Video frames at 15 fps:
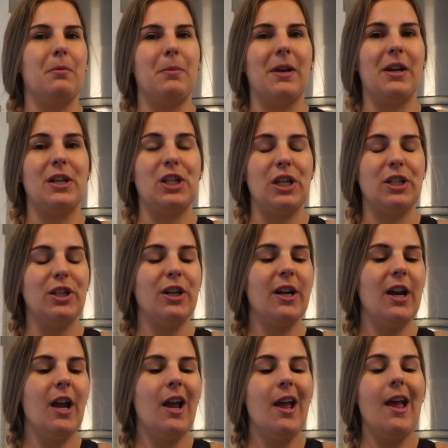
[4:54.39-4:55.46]
bit of
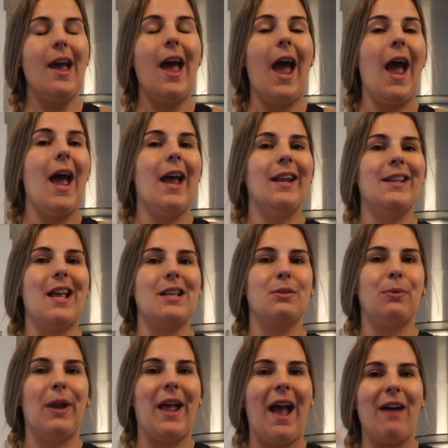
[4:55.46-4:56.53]
ginger. And that's
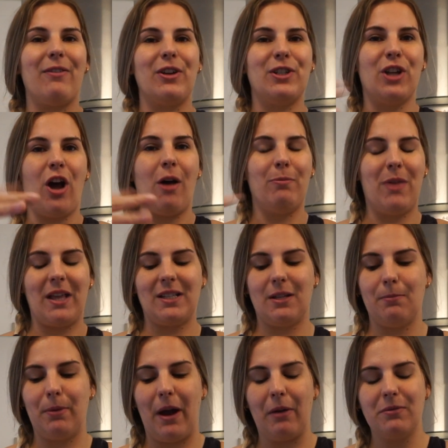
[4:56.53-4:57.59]
what I have on top. That's the
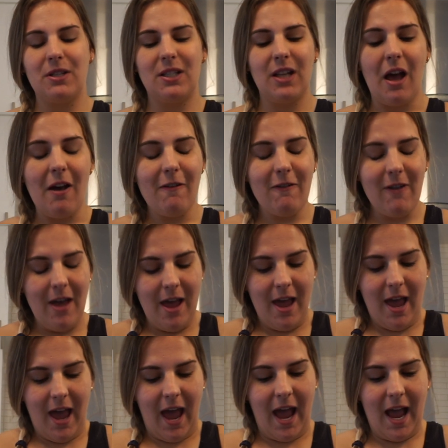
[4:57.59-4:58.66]
brown stuff.
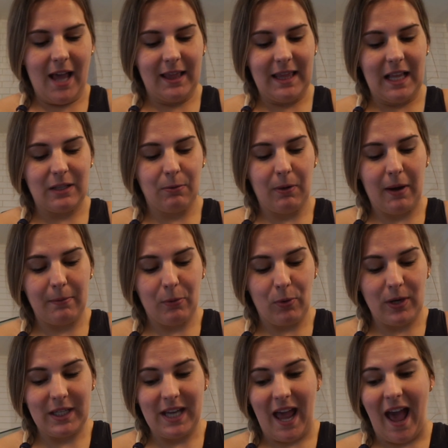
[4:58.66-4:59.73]
And that's what I'm
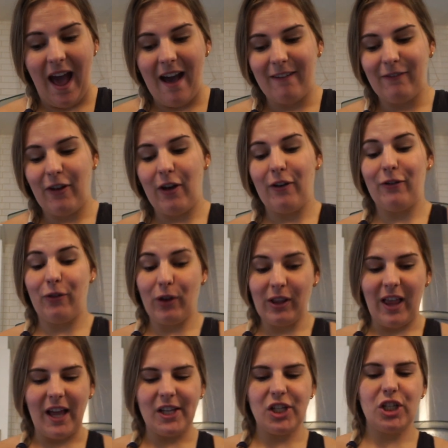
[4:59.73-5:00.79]
going to have for
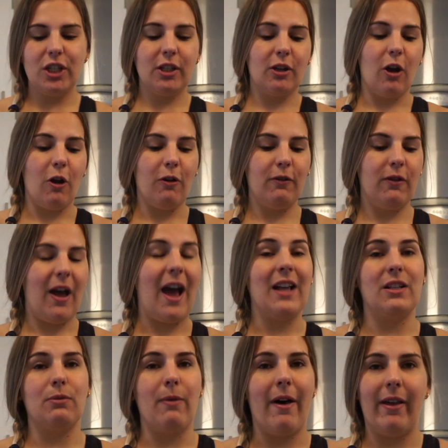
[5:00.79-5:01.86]
lunch. Cove
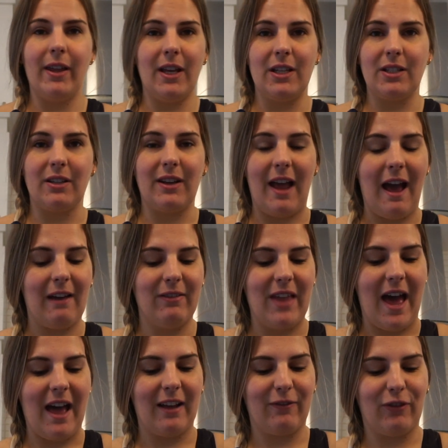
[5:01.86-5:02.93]
as well, he's gonna have
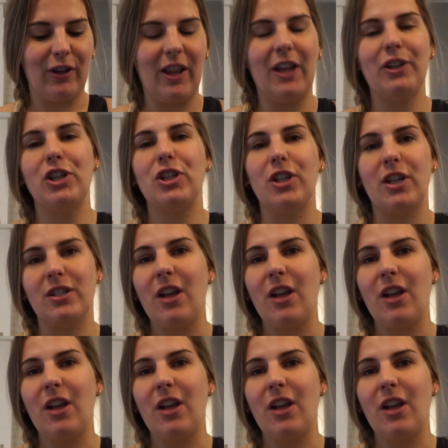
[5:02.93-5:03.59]
that for lunch, just